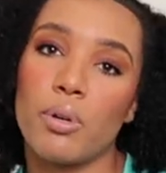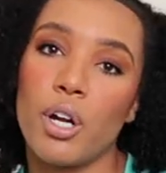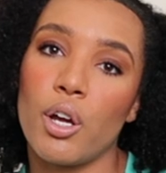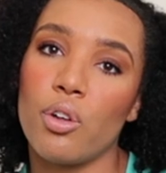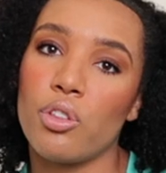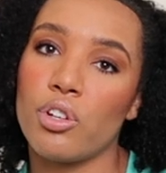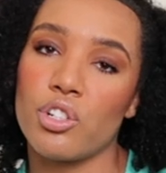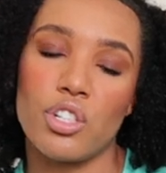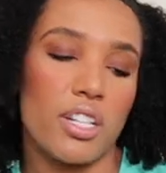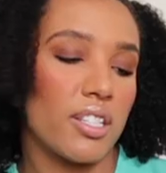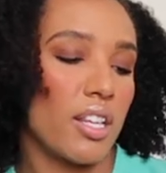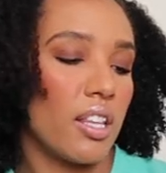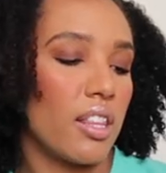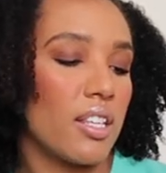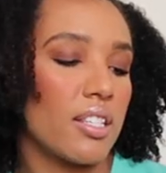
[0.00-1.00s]
Pro. They're just
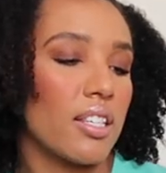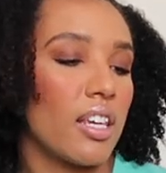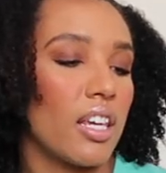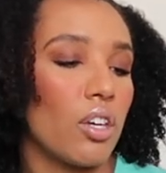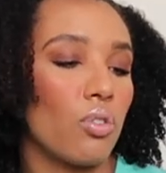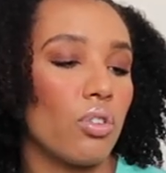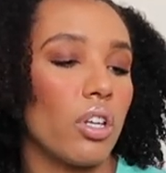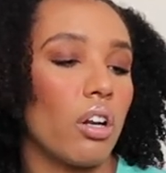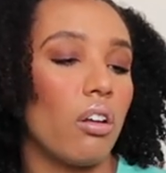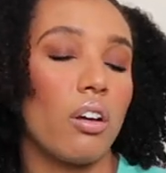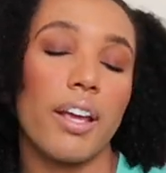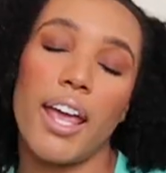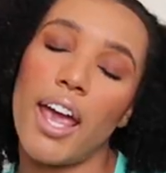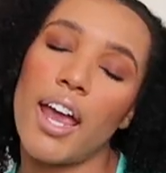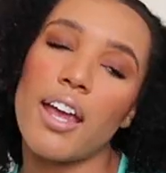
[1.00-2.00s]
in this cute little
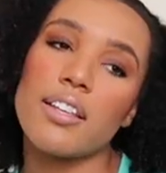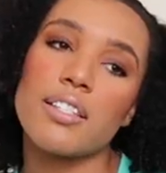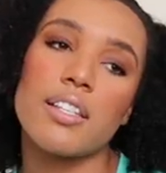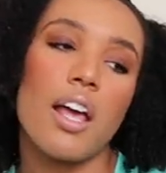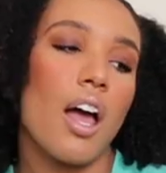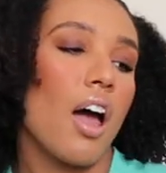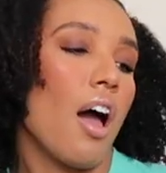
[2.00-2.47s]
case.